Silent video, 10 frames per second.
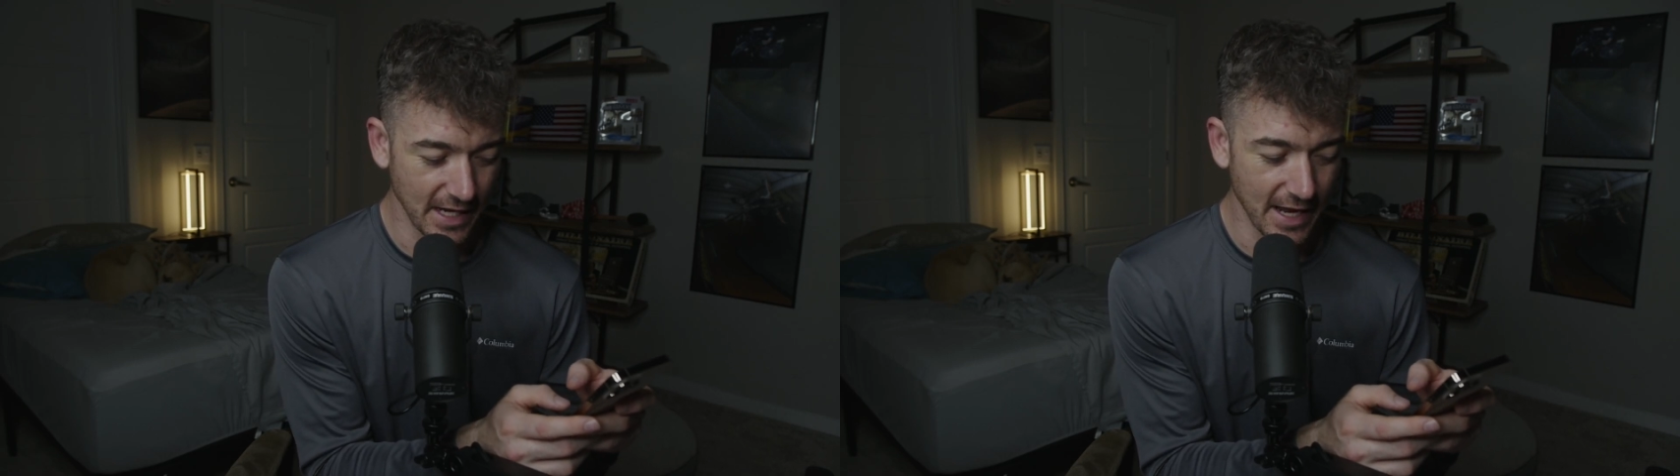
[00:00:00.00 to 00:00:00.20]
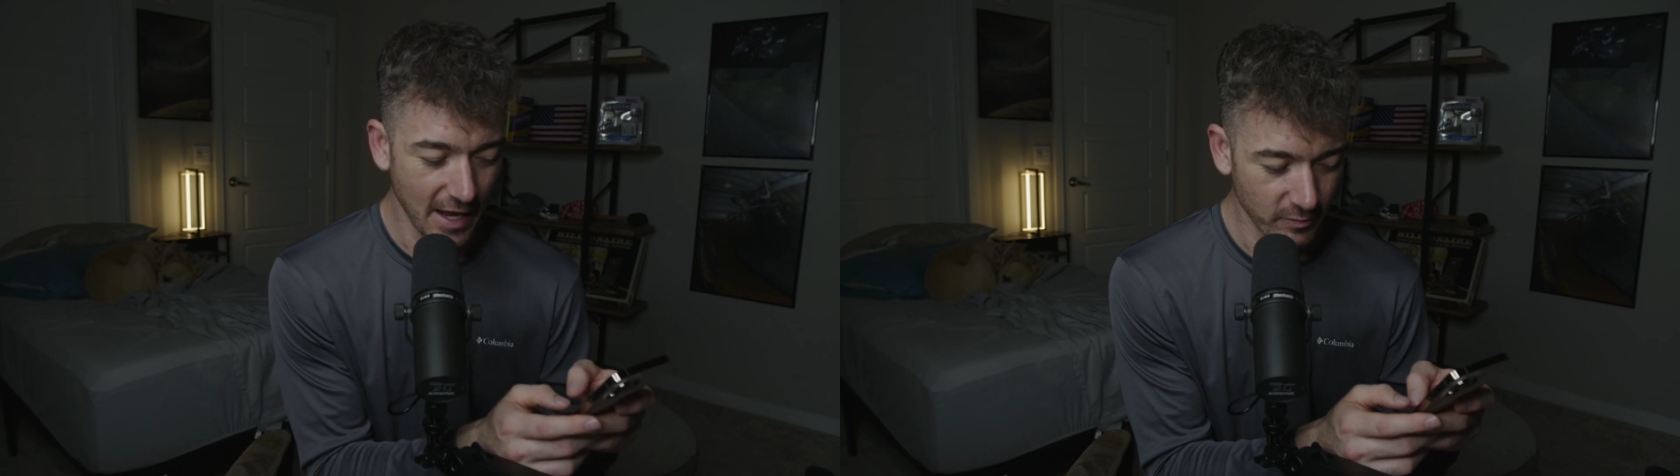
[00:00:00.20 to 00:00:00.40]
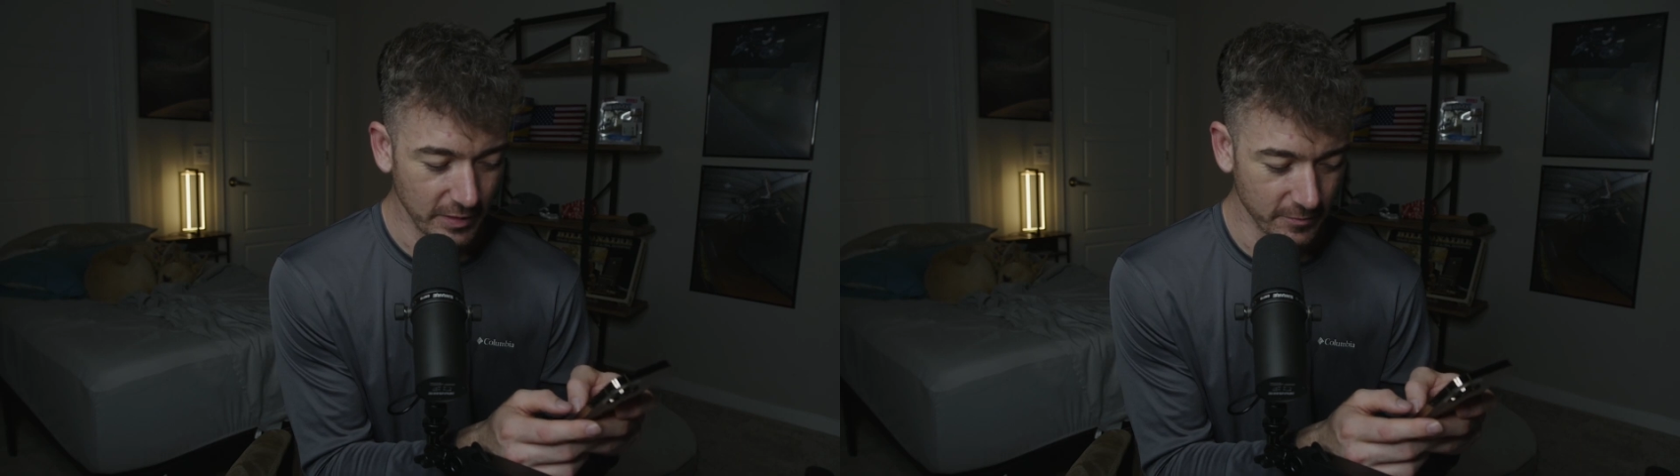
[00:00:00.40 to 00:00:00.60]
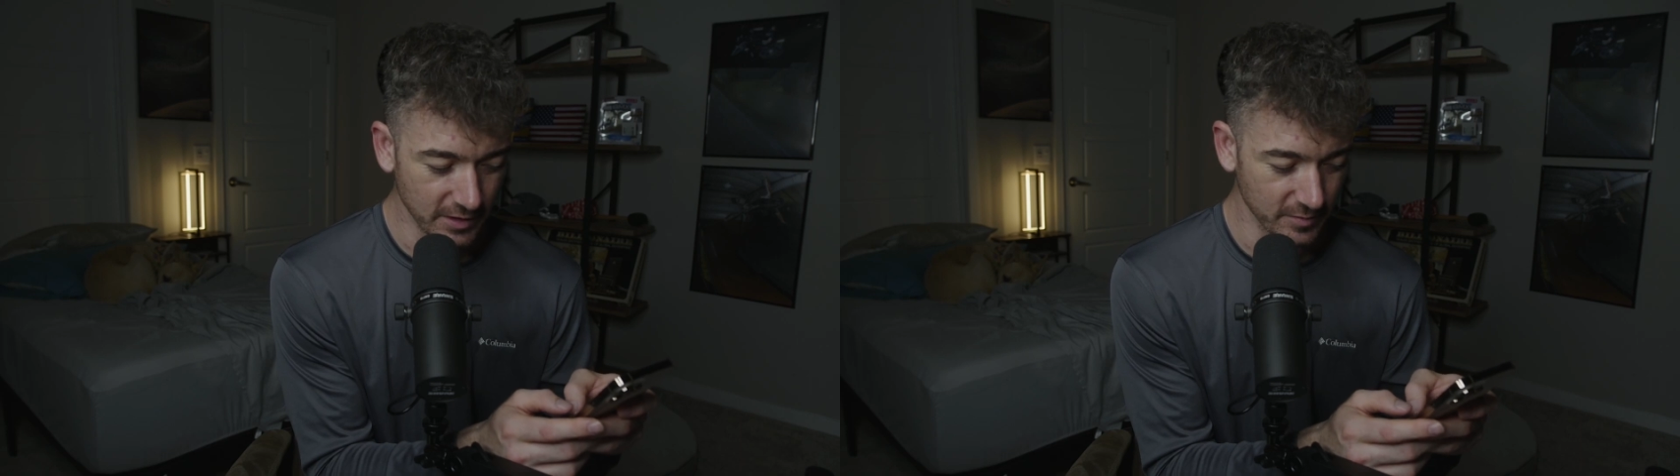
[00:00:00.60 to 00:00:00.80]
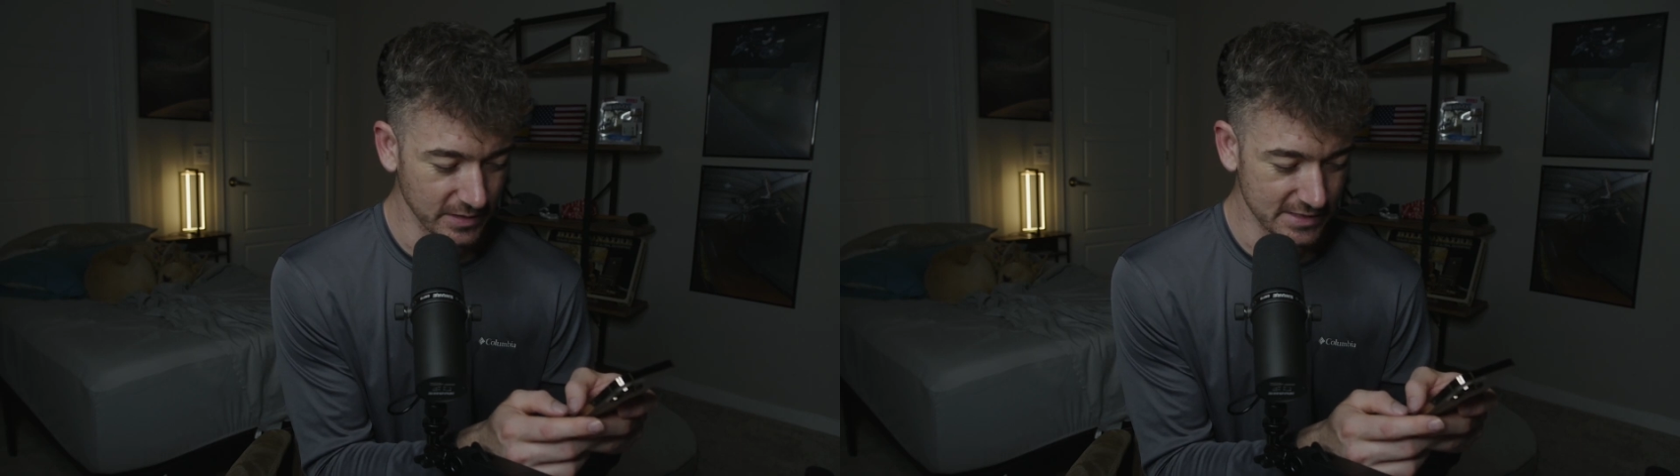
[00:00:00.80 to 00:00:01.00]
I have been
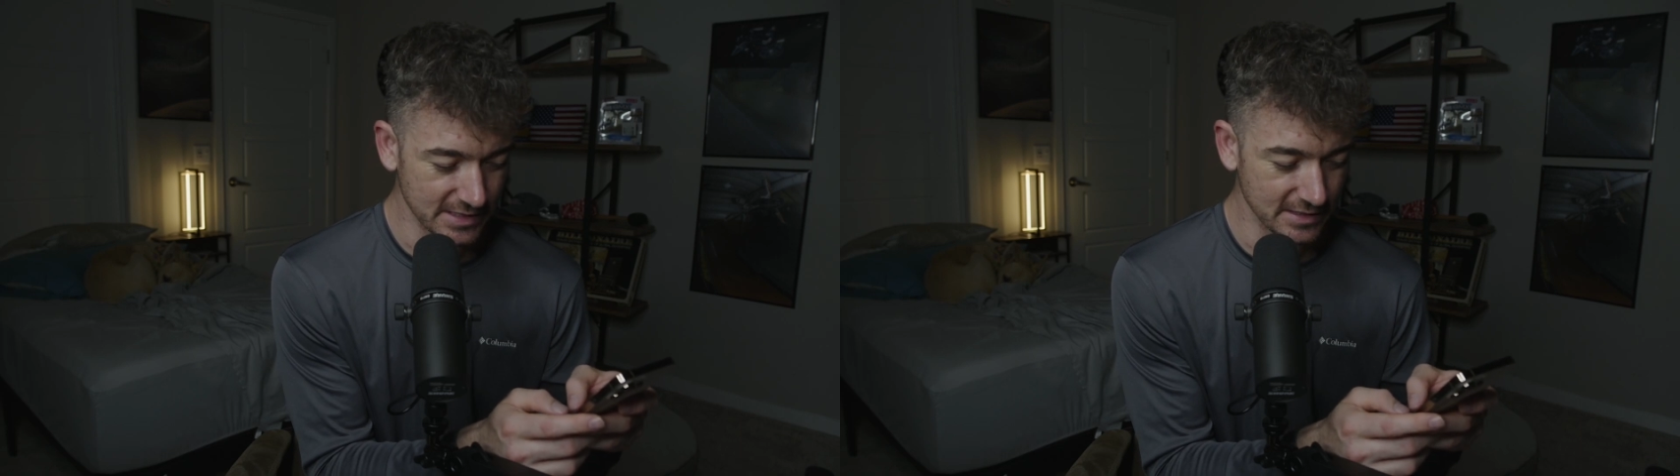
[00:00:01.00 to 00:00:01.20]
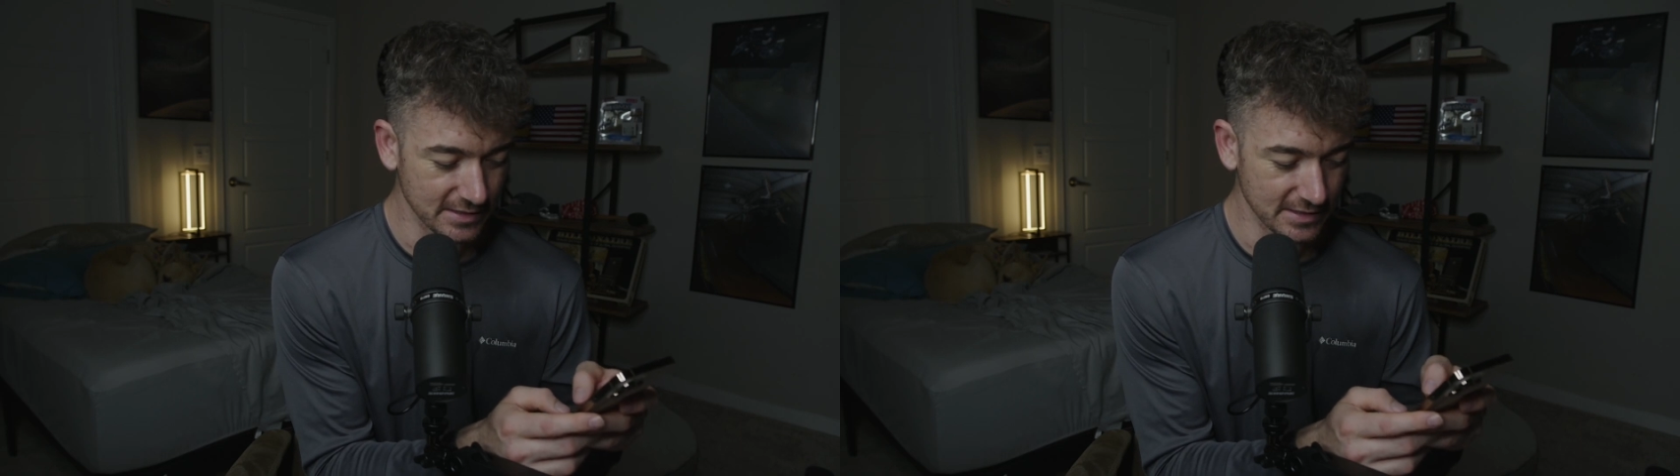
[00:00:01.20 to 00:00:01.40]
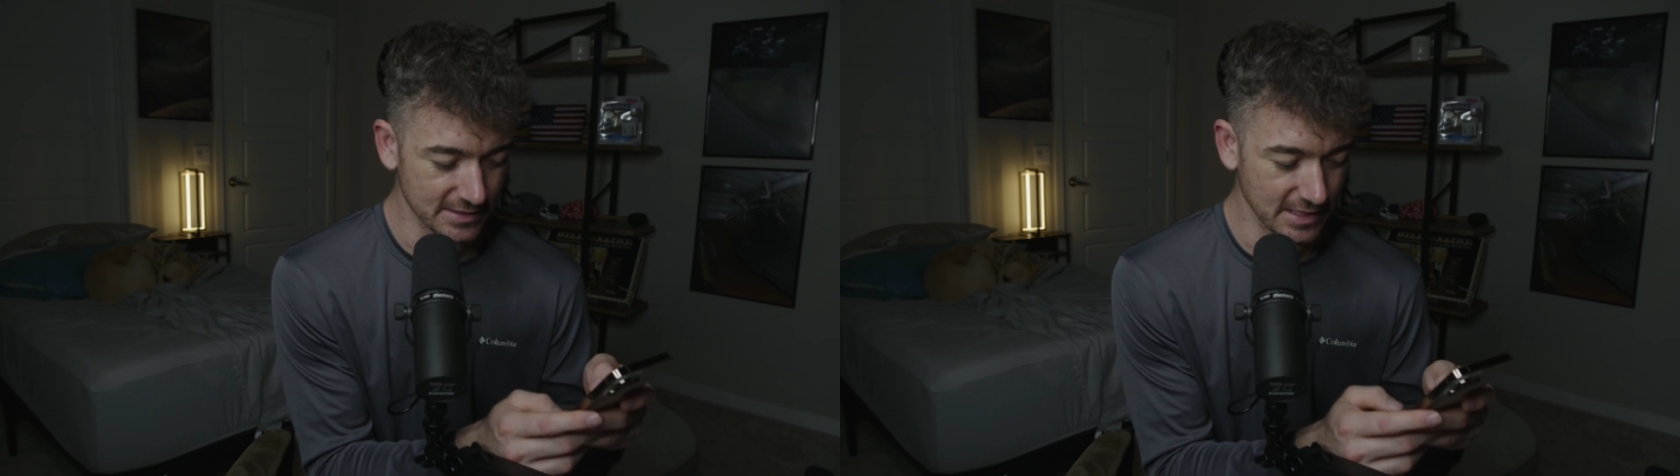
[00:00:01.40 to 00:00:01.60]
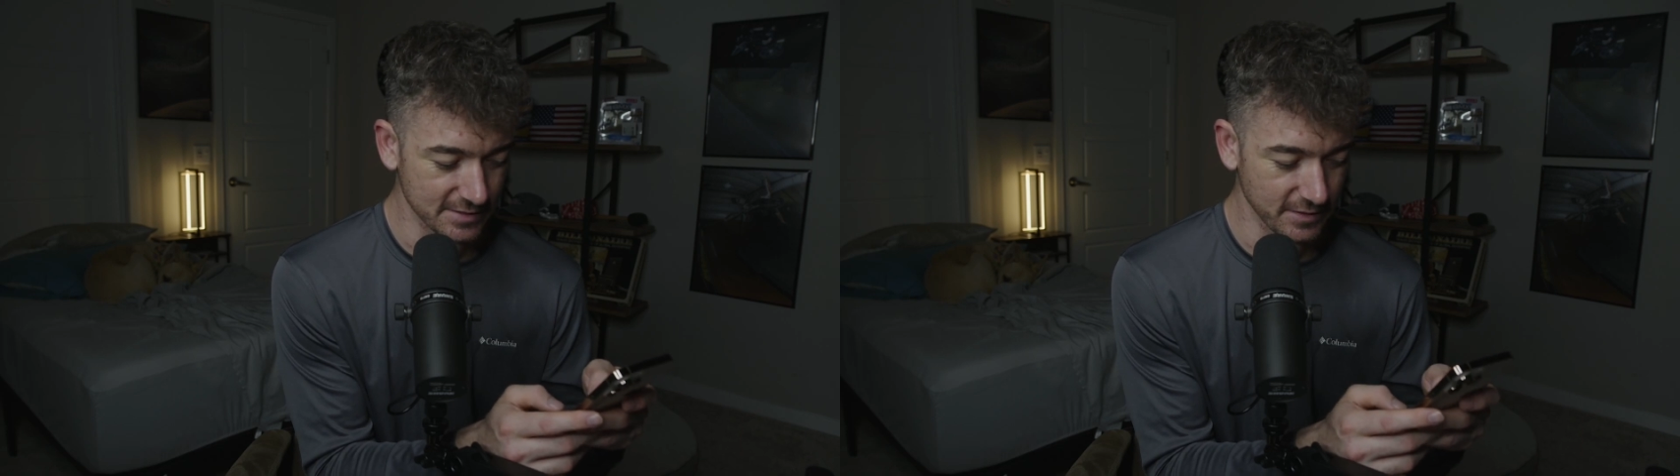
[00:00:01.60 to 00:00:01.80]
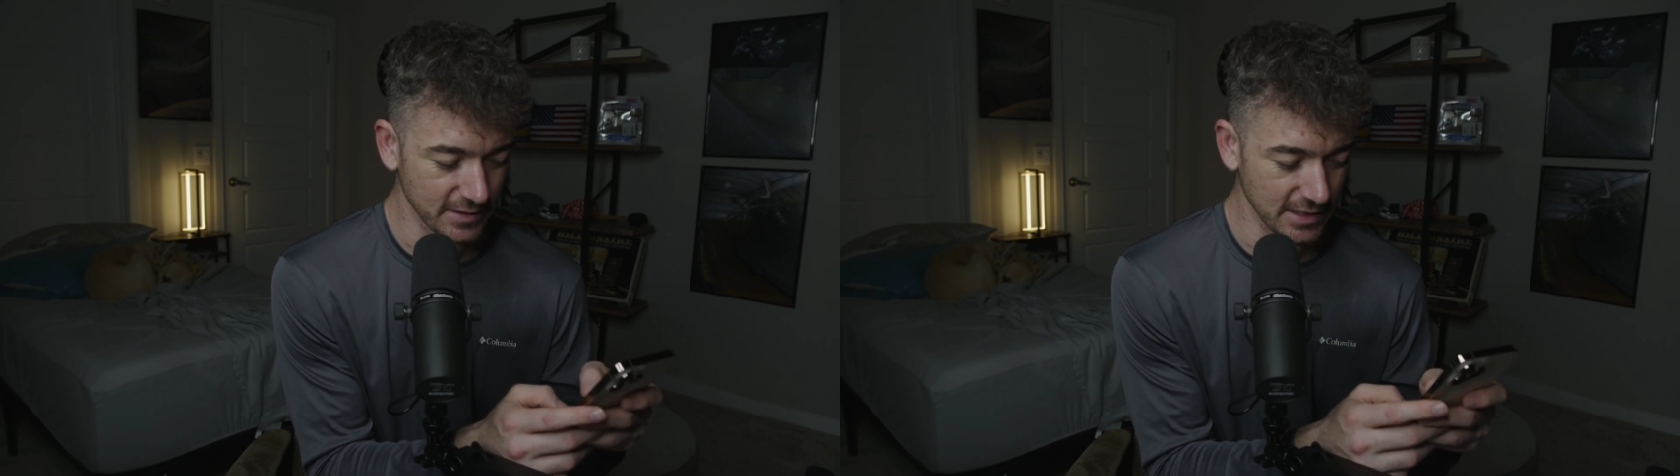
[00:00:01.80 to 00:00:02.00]
really busy these last
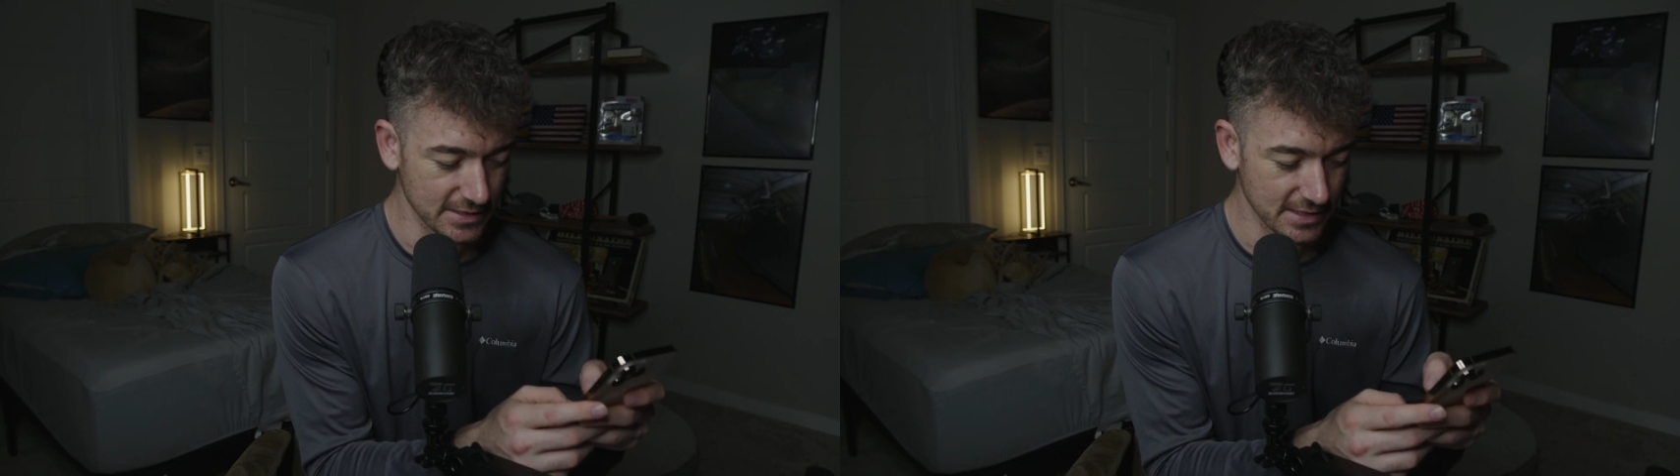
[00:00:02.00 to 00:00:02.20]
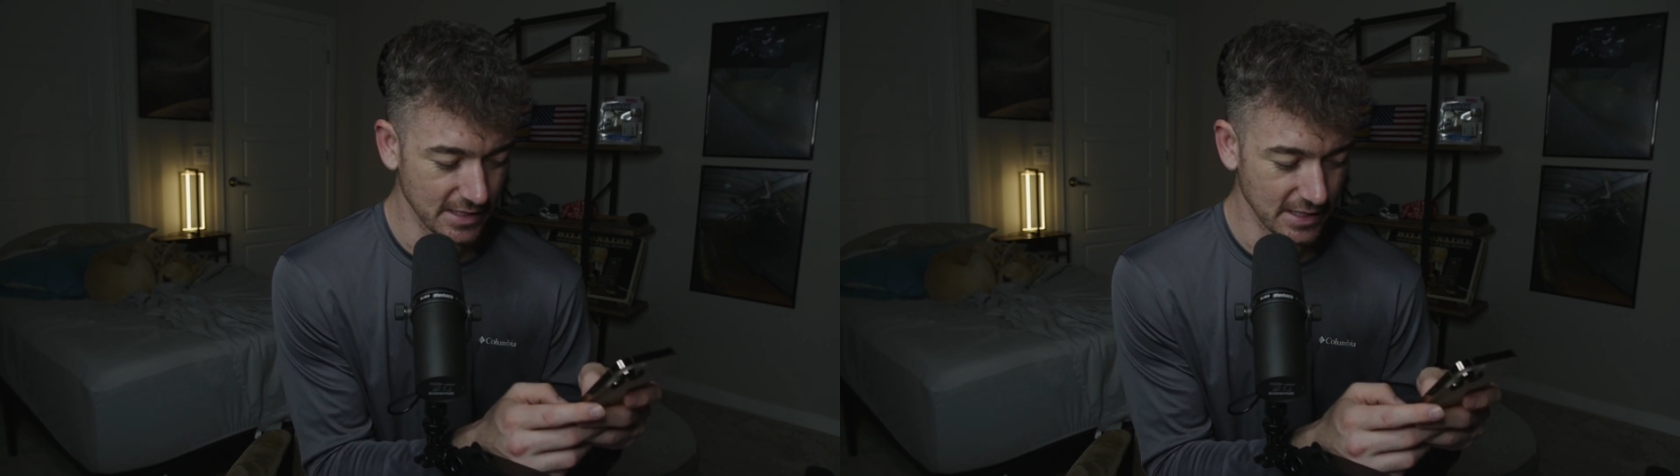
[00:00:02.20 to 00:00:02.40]
few days.